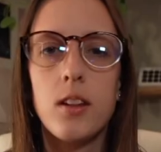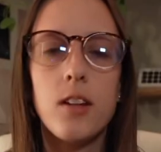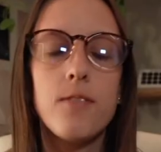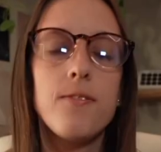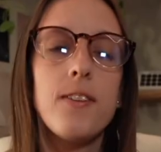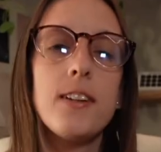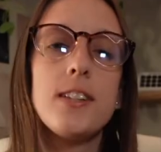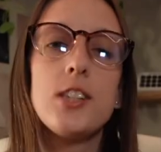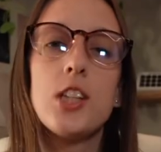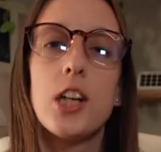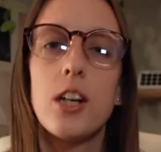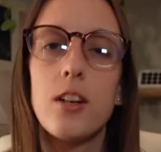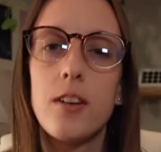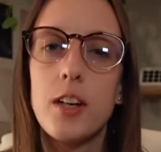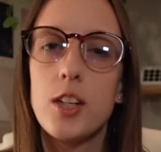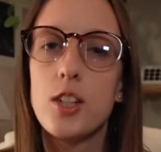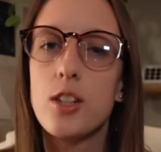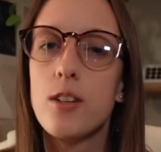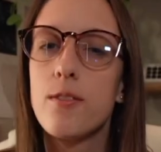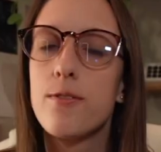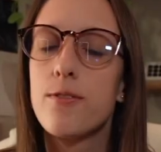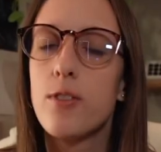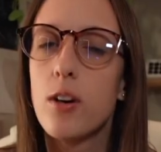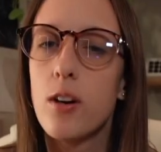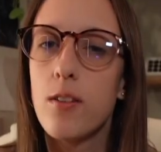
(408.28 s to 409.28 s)
The 5th
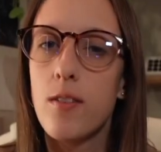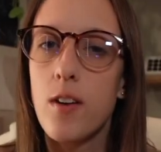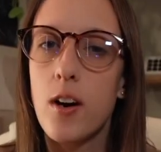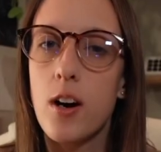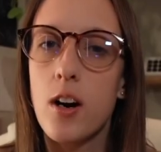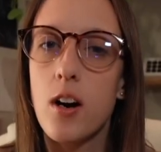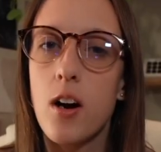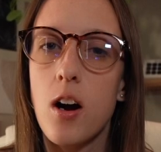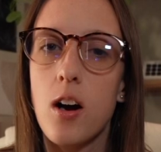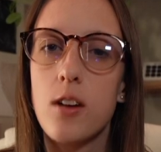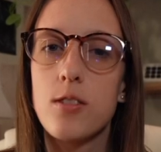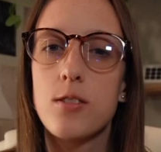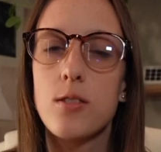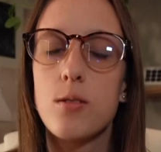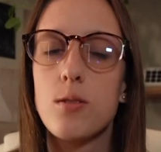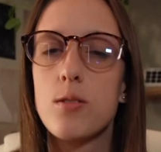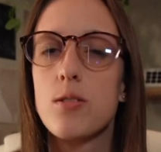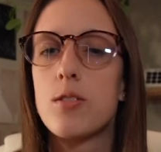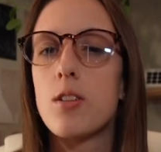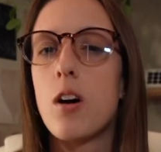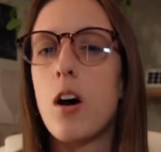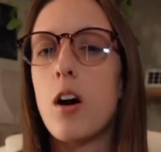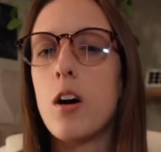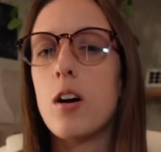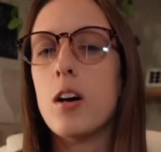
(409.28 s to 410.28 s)
generation 4Runner also
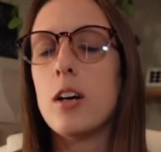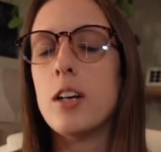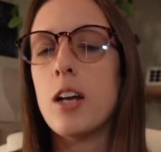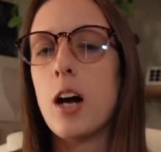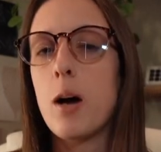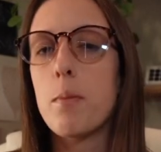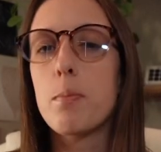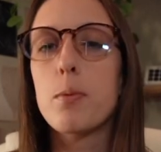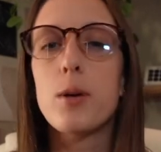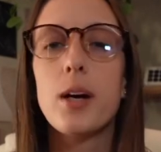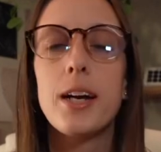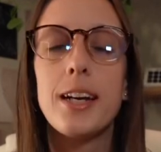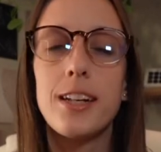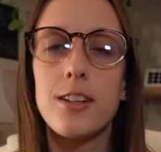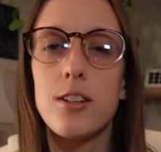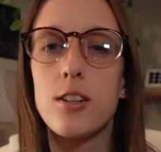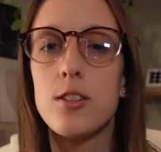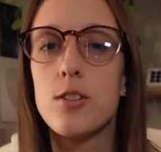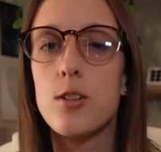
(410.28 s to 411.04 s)
saw an upgrade